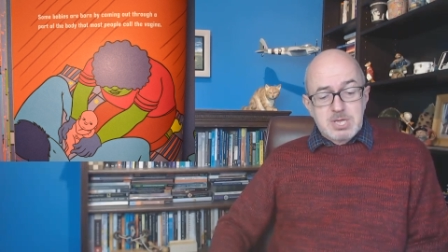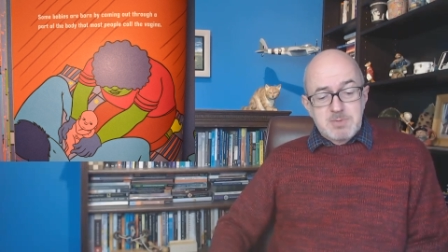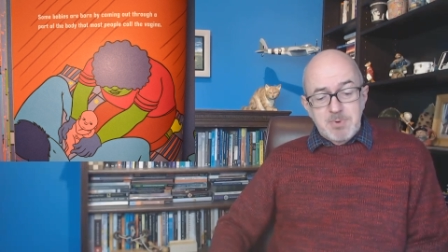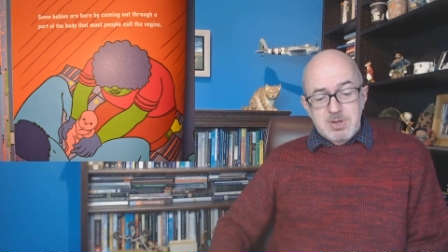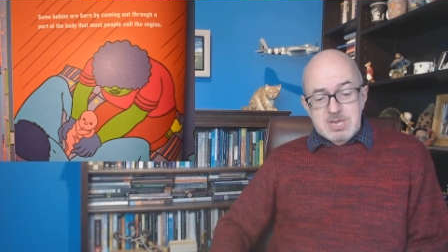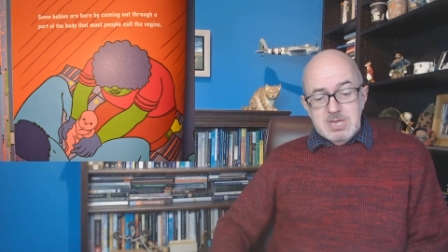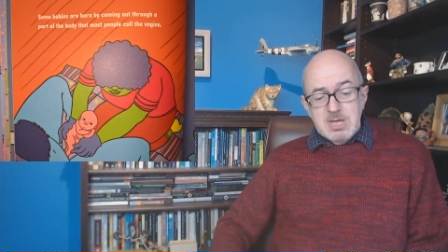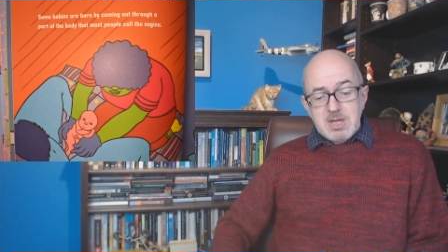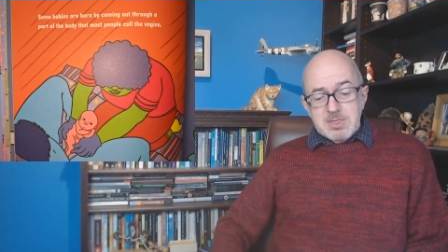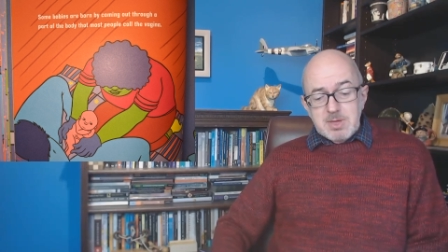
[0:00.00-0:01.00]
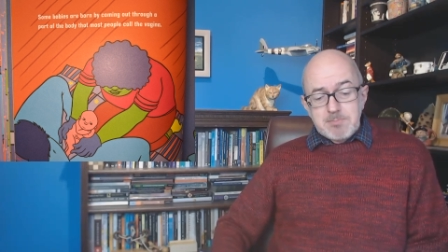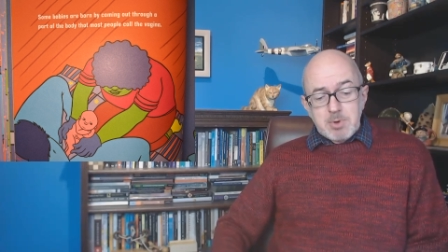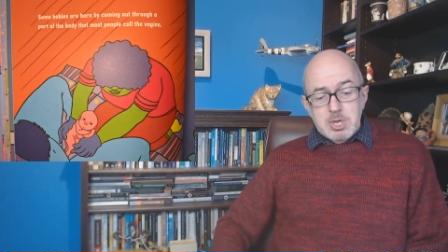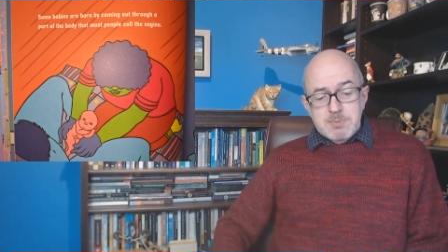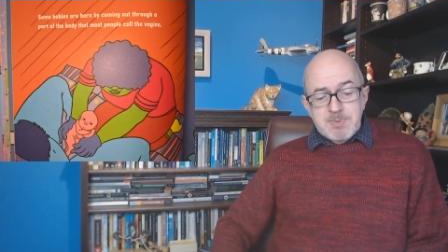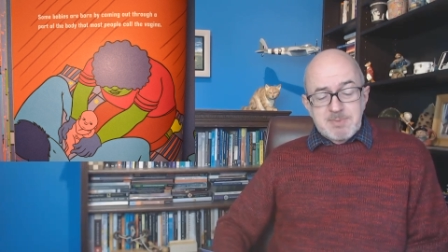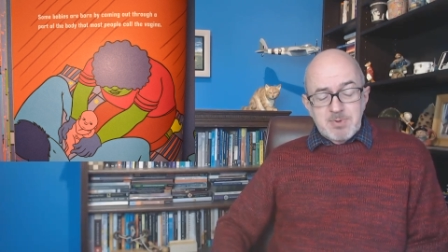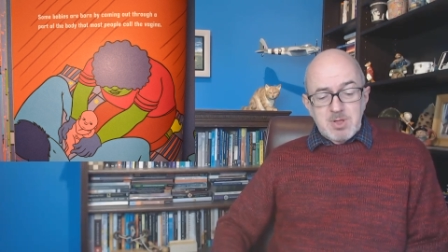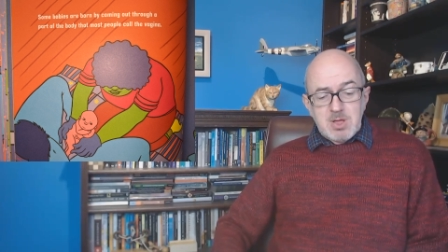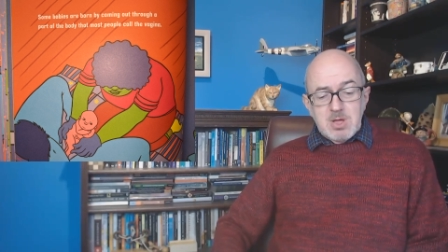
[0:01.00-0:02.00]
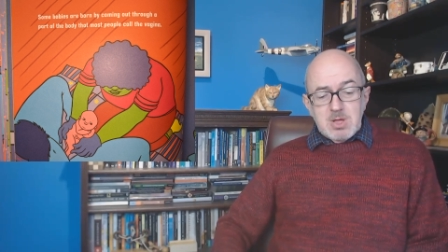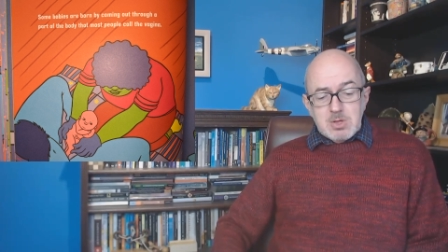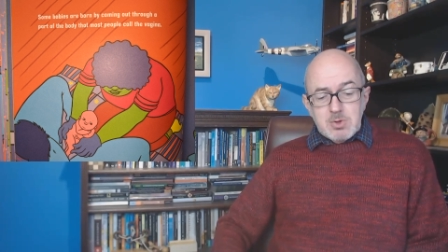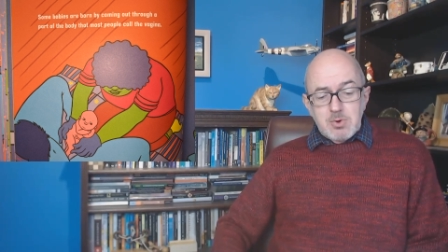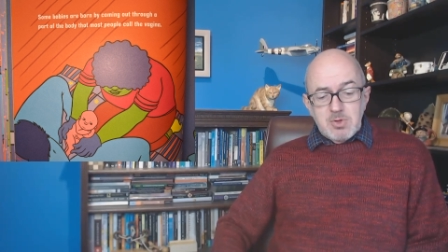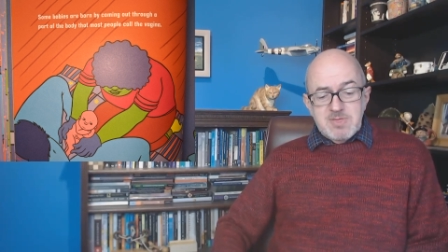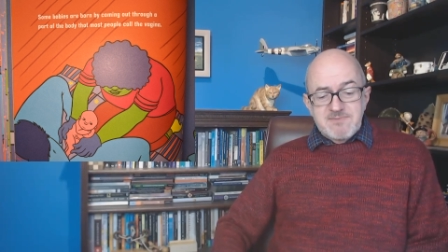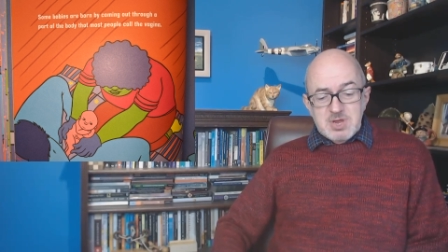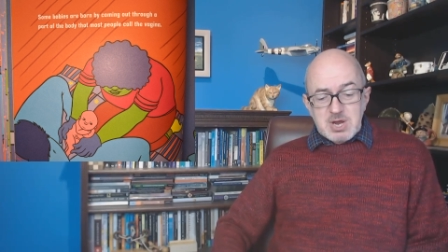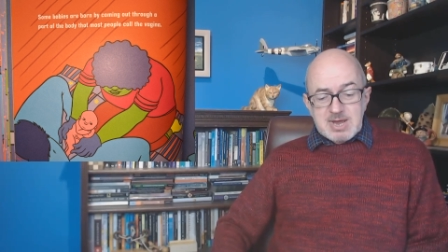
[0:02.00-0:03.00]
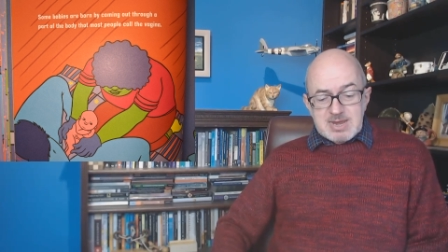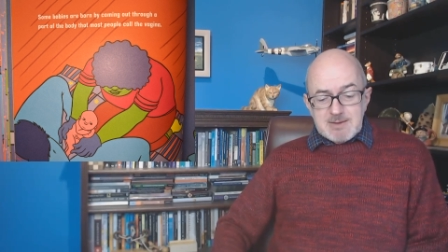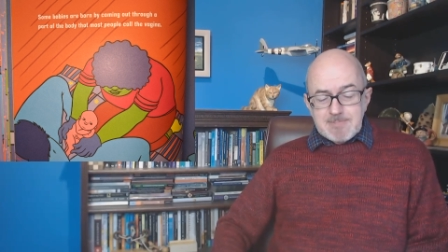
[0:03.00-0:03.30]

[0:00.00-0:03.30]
the body that most people call the vagina.